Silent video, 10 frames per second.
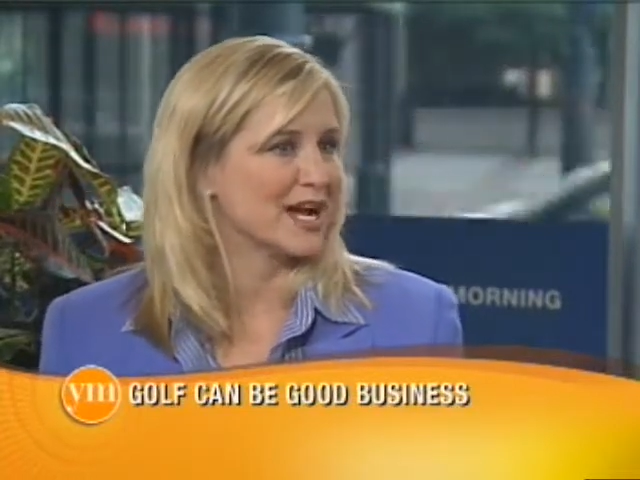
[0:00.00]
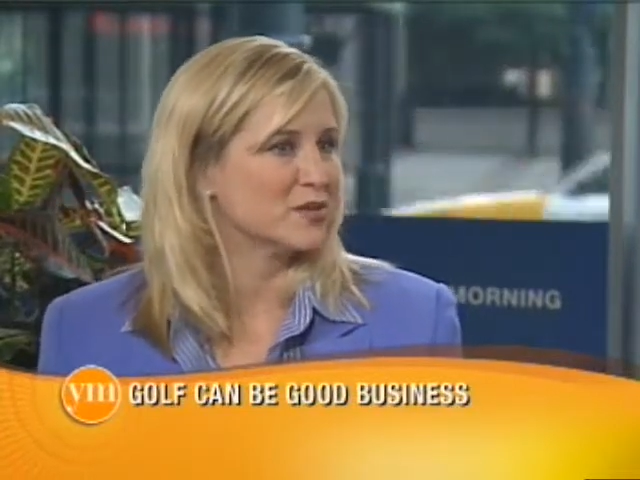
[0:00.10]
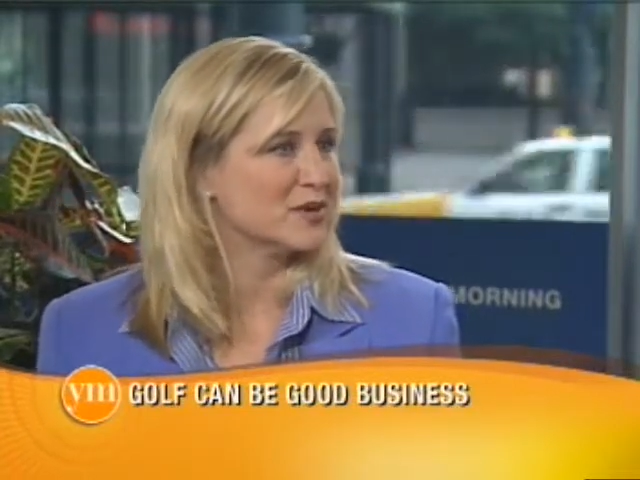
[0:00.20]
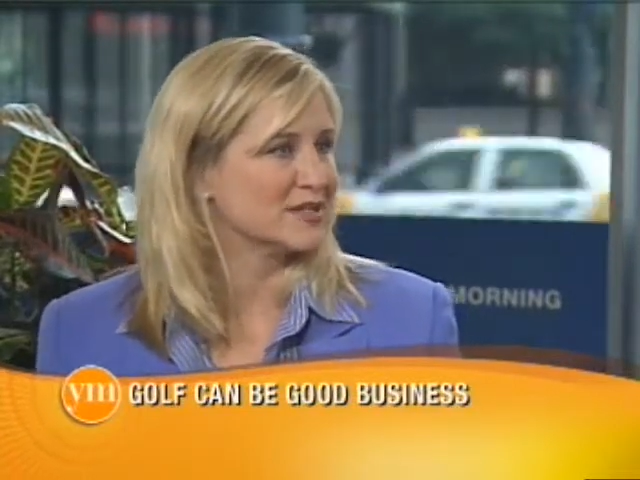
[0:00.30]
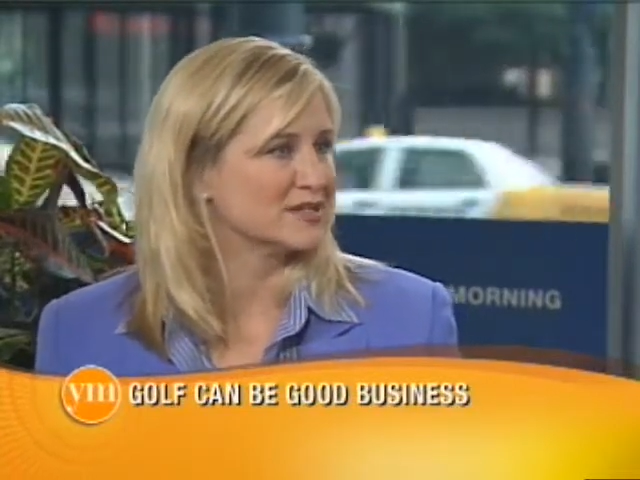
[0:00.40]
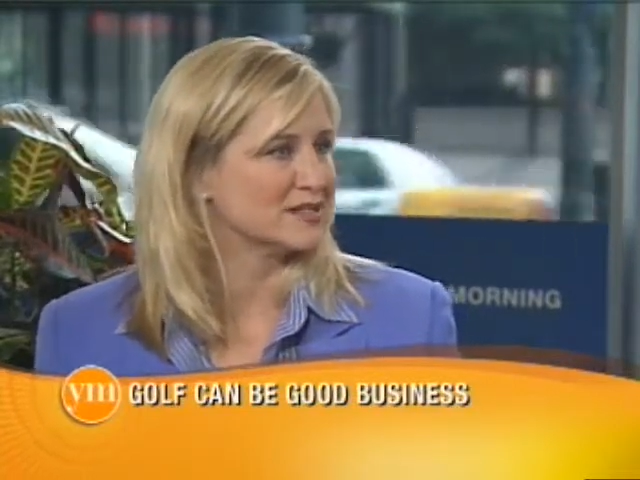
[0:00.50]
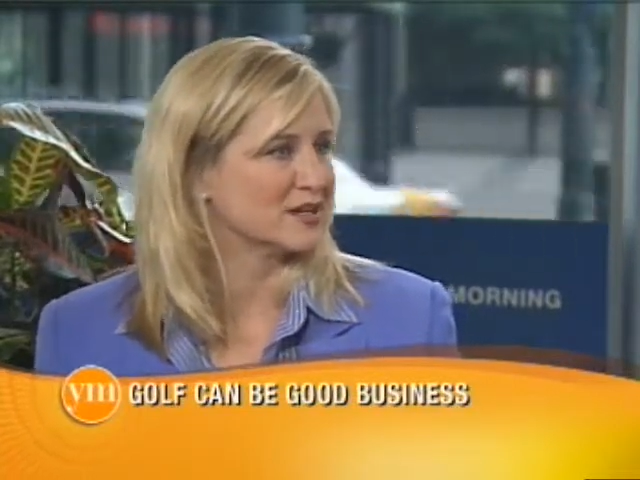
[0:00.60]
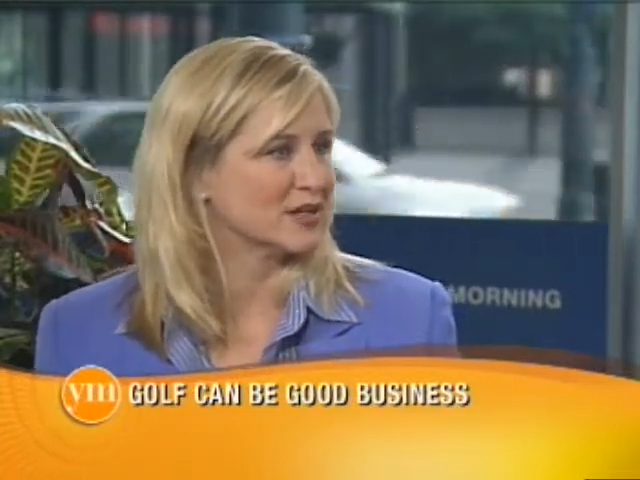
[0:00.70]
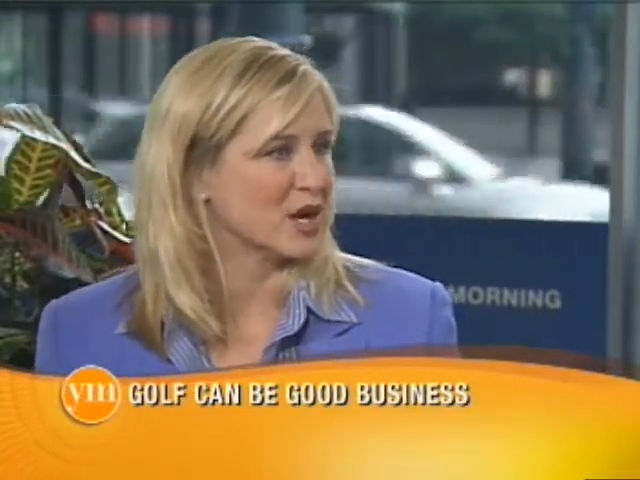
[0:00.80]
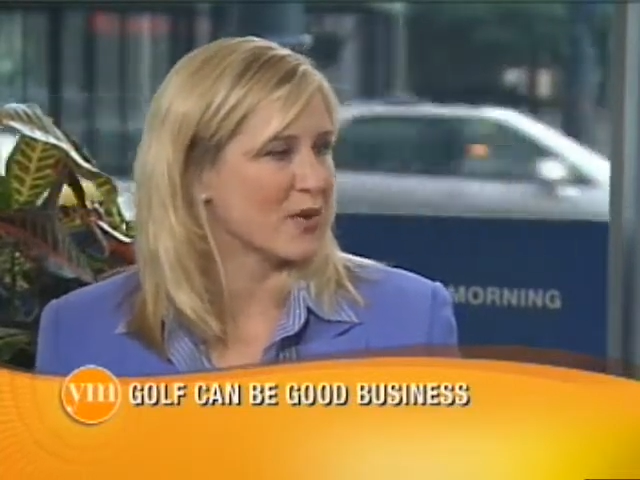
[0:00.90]
I don't
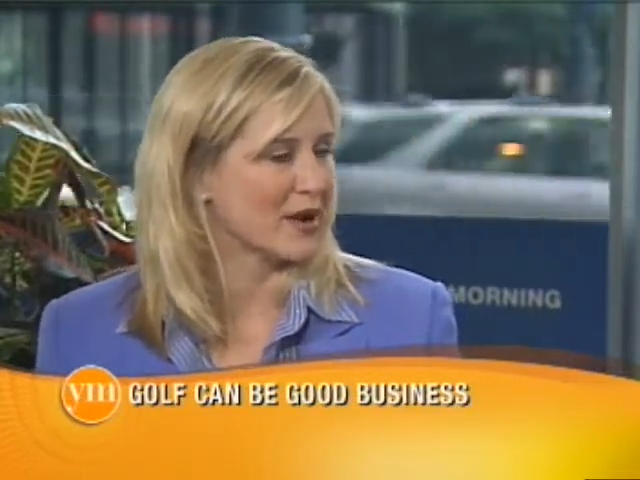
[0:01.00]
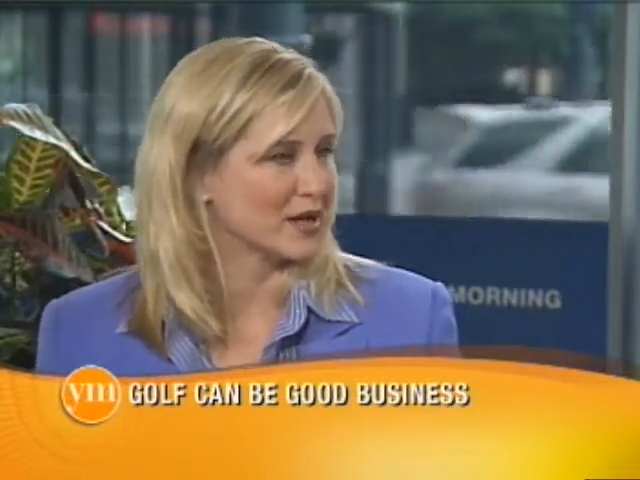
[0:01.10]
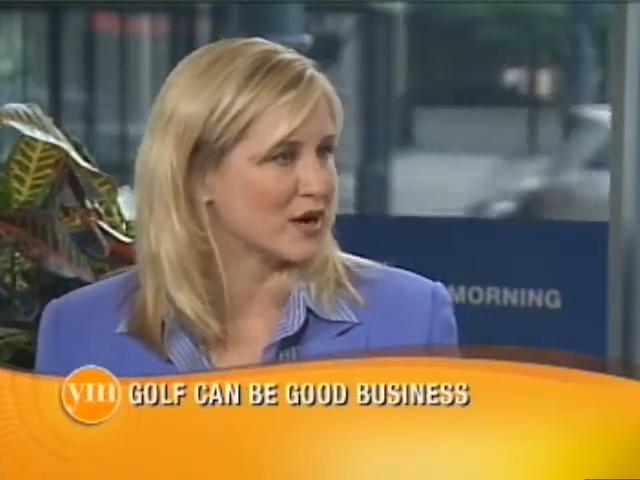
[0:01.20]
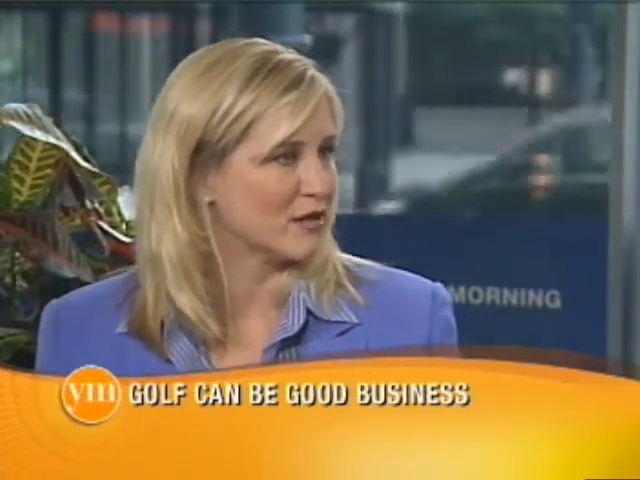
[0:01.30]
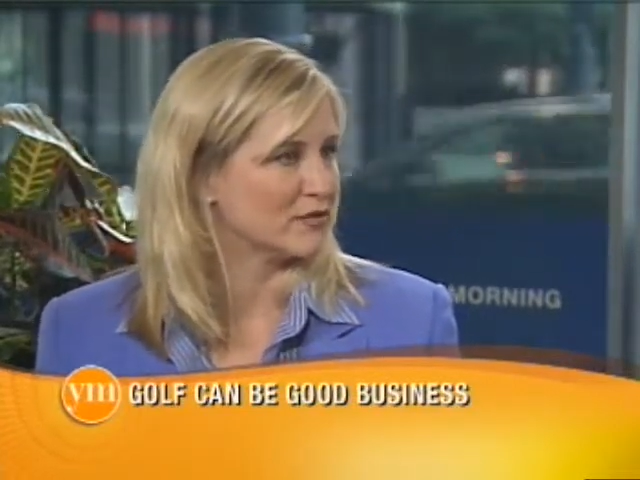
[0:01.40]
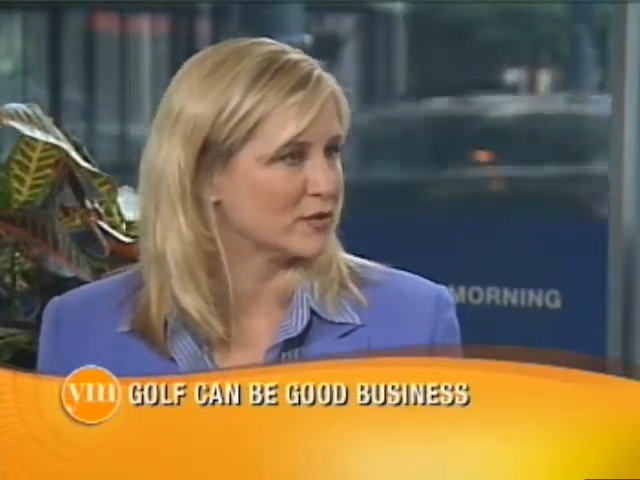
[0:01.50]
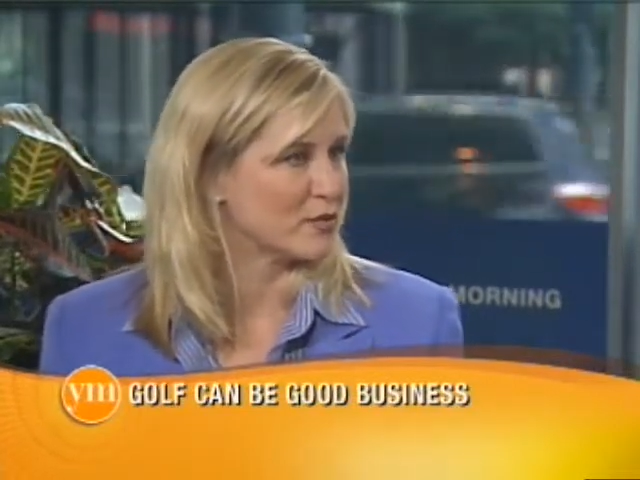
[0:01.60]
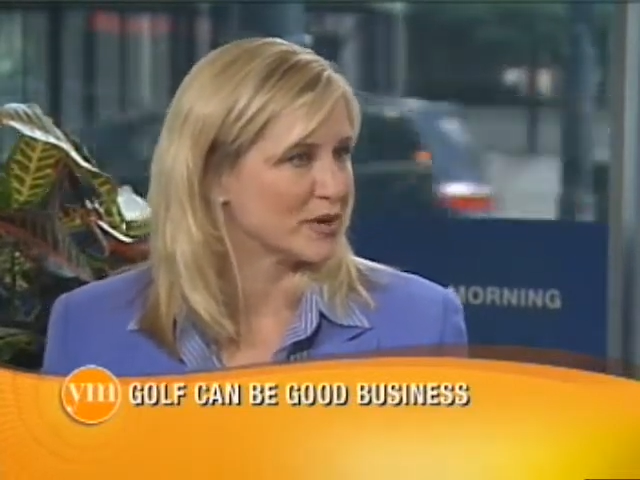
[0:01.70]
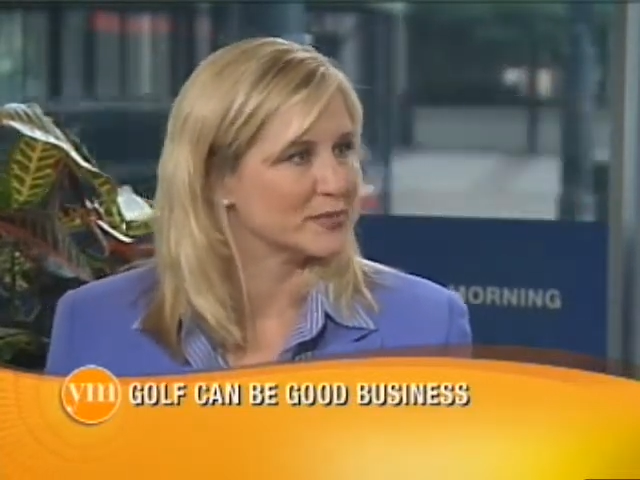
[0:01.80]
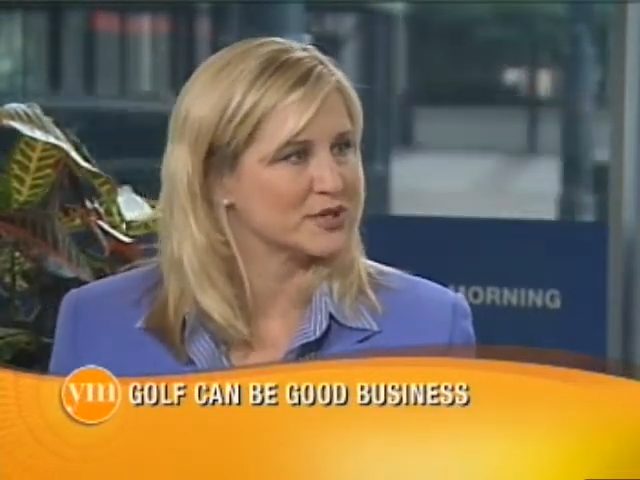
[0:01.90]
necessarily go out and golf with
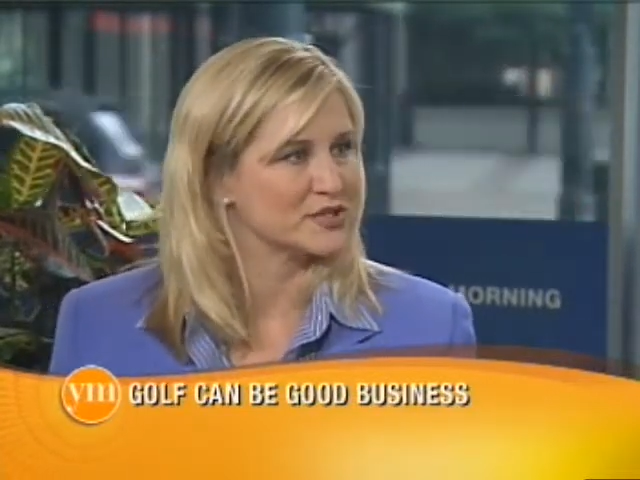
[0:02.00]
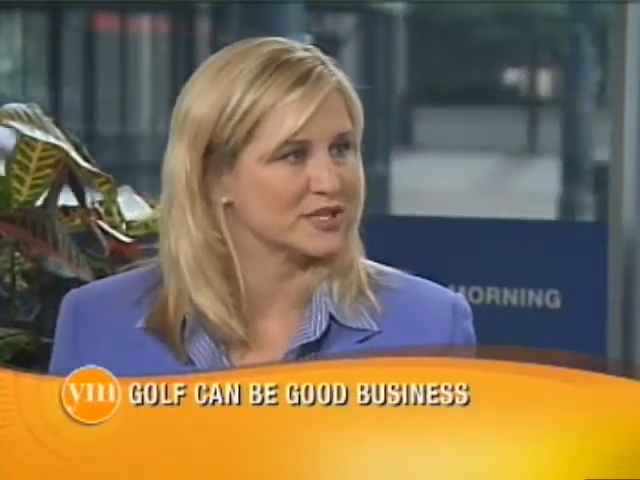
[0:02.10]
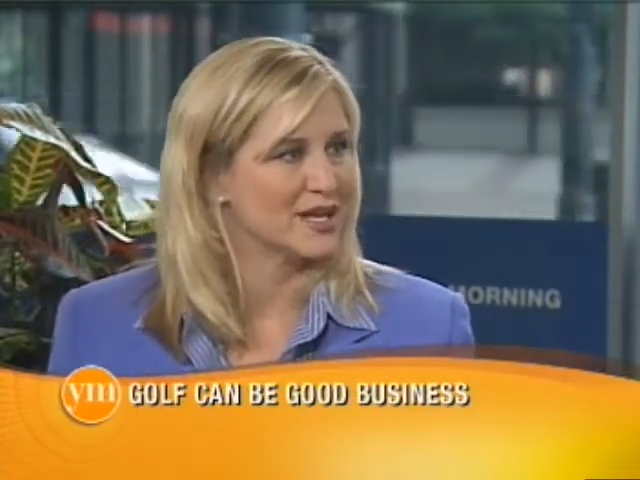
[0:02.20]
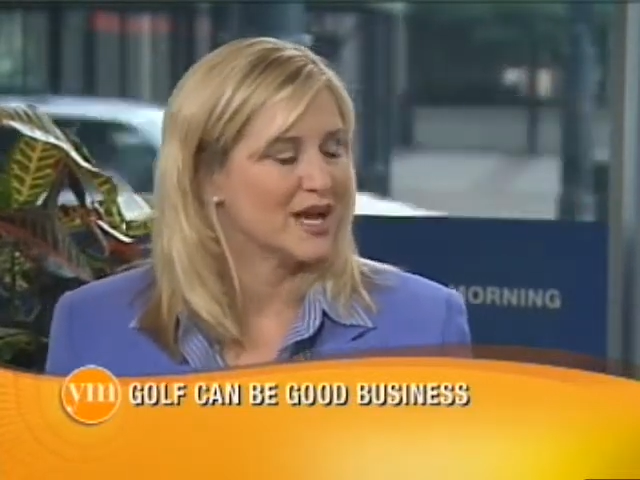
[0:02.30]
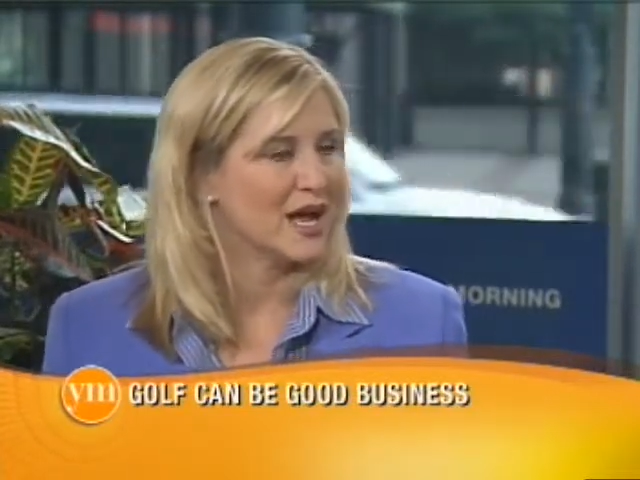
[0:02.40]
one person.